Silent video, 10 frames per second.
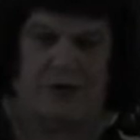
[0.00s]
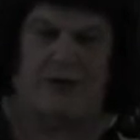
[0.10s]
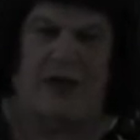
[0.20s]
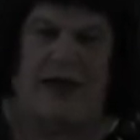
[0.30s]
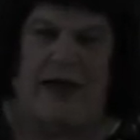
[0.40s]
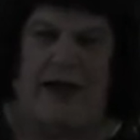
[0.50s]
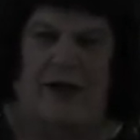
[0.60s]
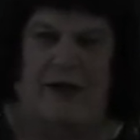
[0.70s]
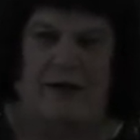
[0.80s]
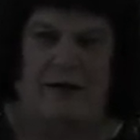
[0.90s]

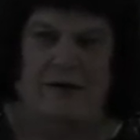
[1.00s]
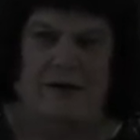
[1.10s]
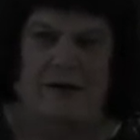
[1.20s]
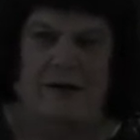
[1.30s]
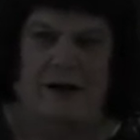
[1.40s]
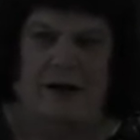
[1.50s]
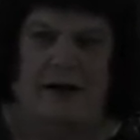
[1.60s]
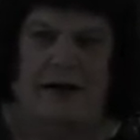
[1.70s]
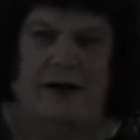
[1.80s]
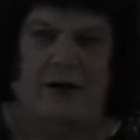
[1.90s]
exhale,
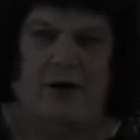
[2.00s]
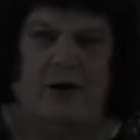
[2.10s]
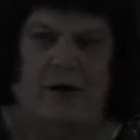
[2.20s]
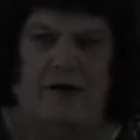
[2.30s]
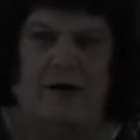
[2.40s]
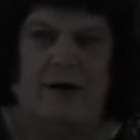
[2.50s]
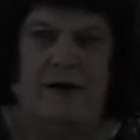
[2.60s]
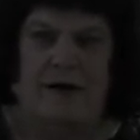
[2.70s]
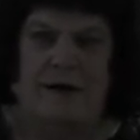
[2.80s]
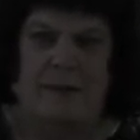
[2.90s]
let go
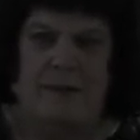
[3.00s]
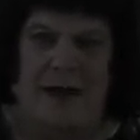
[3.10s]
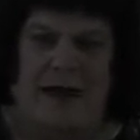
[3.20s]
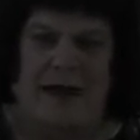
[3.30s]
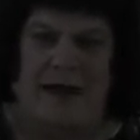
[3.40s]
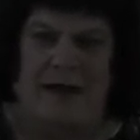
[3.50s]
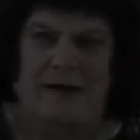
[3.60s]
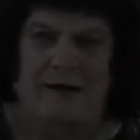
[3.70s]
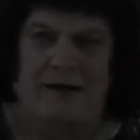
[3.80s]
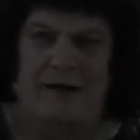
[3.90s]
of pain
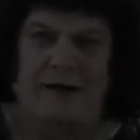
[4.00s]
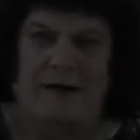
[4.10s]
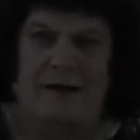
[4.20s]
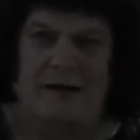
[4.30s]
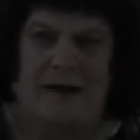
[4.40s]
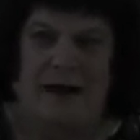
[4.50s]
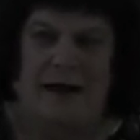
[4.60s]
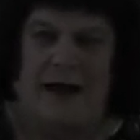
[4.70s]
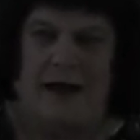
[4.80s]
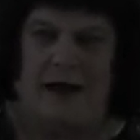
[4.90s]

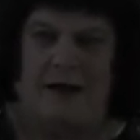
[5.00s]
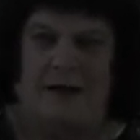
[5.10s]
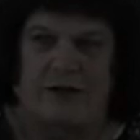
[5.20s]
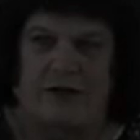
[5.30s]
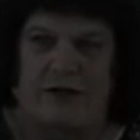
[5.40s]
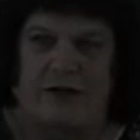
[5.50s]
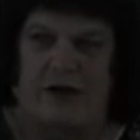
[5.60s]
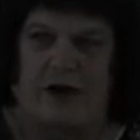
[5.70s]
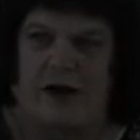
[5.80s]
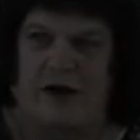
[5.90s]
and anger that's in
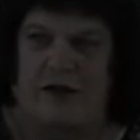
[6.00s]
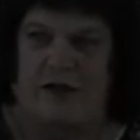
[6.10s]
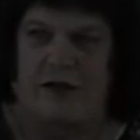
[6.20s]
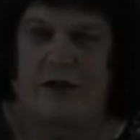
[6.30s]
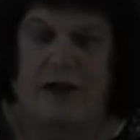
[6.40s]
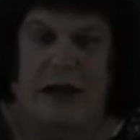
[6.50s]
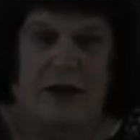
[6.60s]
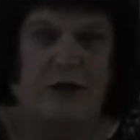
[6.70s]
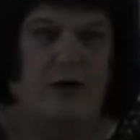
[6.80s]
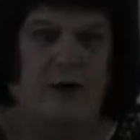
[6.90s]
your hearts,
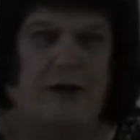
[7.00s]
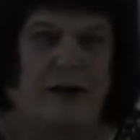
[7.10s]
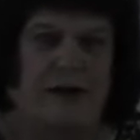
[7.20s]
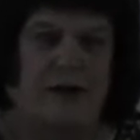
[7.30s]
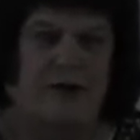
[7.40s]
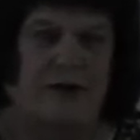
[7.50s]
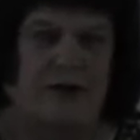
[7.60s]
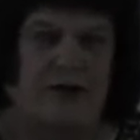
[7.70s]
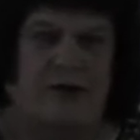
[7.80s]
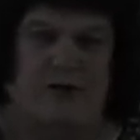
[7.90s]
and know that it does
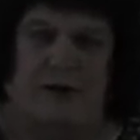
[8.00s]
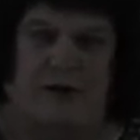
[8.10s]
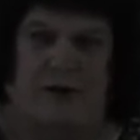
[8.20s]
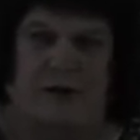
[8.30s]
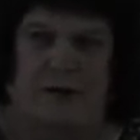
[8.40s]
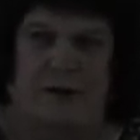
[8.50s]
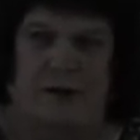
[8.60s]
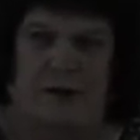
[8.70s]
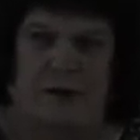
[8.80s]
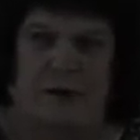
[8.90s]
not serve you.
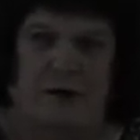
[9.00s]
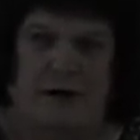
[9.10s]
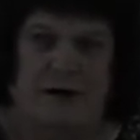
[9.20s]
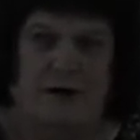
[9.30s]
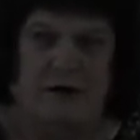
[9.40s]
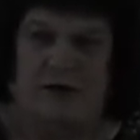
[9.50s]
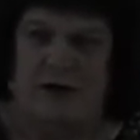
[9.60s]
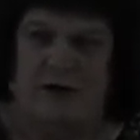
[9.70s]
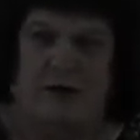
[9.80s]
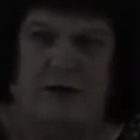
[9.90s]
It does
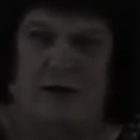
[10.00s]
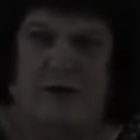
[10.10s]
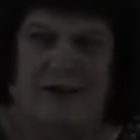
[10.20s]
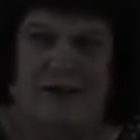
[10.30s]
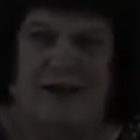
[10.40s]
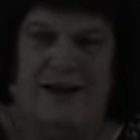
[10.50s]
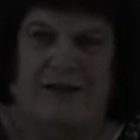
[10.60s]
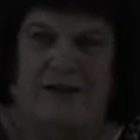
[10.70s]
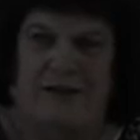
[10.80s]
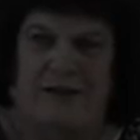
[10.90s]
not serve you in the
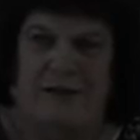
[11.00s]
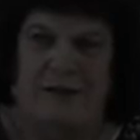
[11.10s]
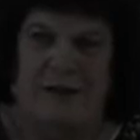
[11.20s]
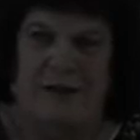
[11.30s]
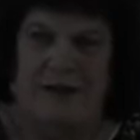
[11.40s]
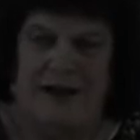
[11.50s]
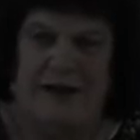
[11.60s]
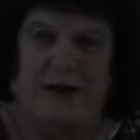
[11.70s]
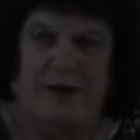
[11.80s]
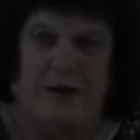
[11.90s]
least. Let
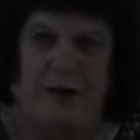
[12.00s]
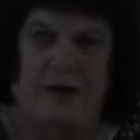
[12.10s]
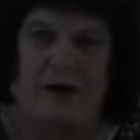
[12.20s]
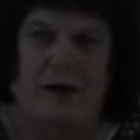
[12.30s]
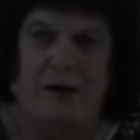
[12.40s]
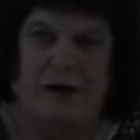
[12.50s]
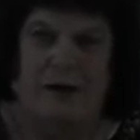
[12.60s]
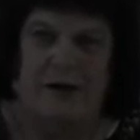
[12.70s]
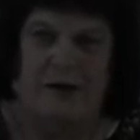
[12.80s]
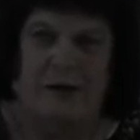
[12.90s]
it go, let
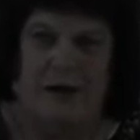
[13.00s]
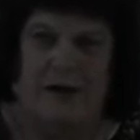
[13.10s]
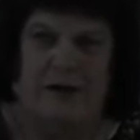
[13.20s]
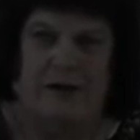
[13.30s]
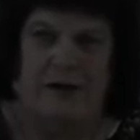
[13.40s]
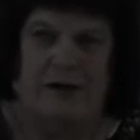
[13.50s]
it go, let it go.